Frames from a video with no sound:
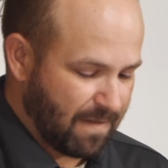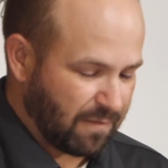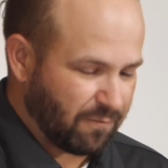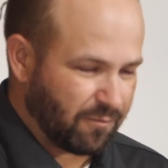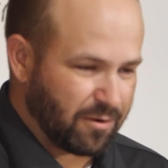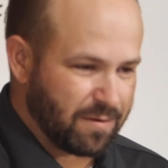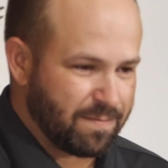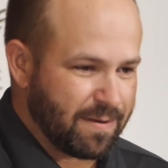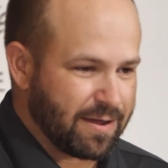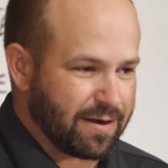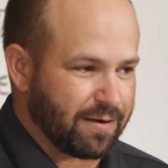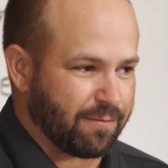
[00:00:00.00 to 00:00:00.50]

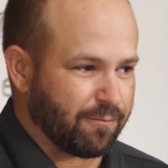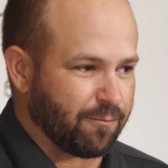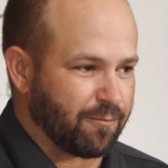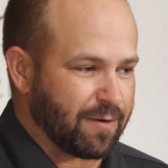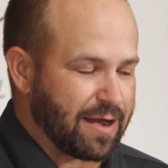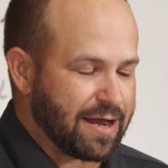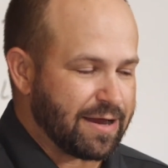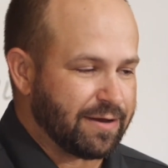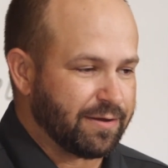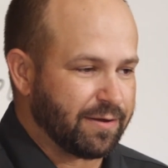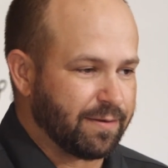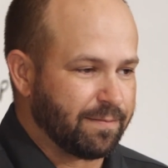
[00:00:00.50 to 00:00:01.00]
What about a
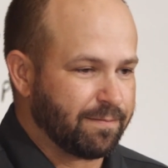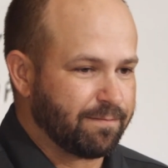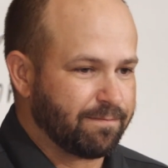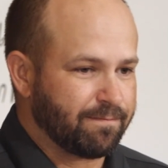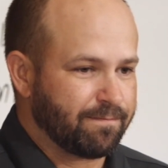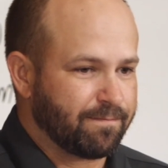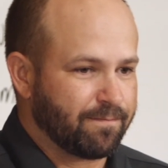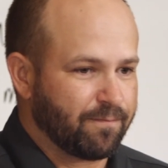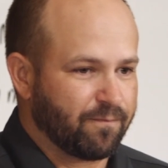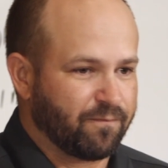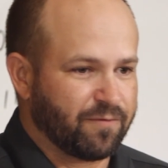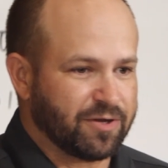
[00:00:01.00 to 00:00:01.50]
random
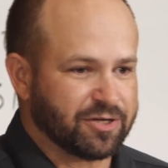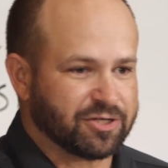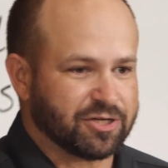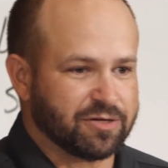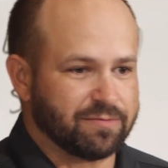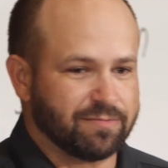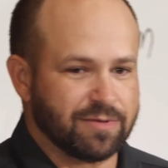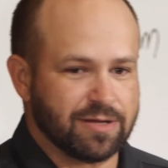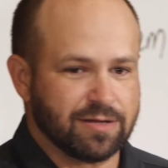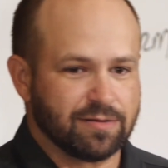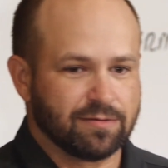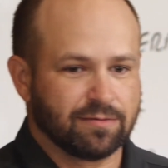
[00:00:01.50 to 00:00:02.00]

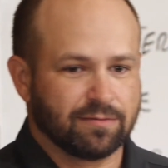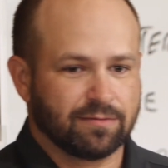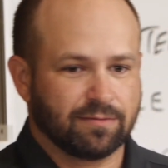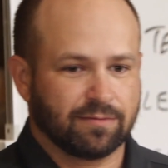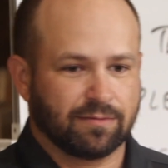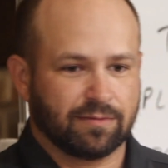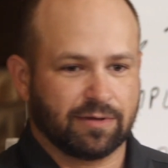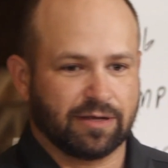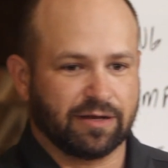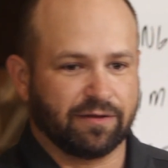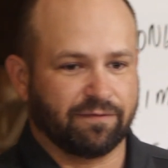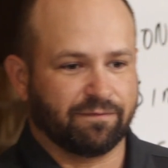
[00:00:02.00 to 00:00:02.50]
fisherman
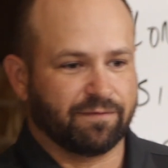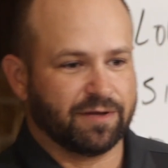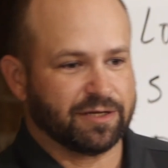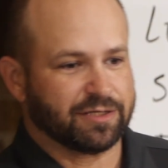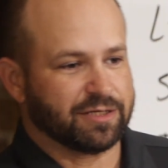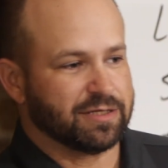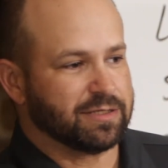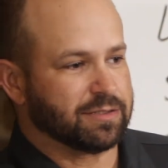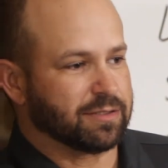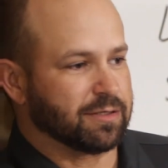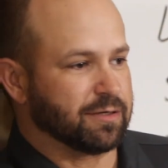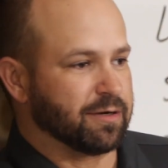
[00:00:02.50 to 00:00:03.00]
at a
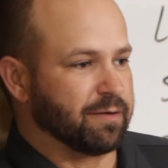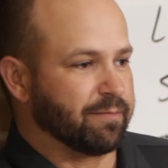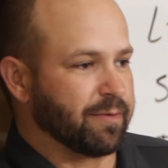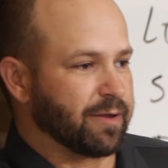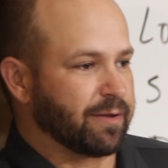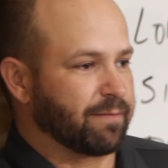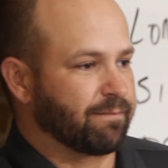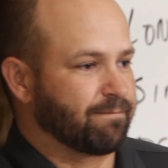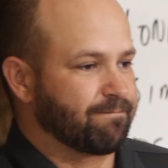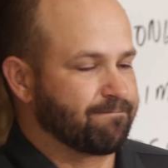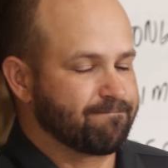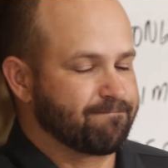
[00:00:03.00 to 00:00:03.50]
fishing tournament?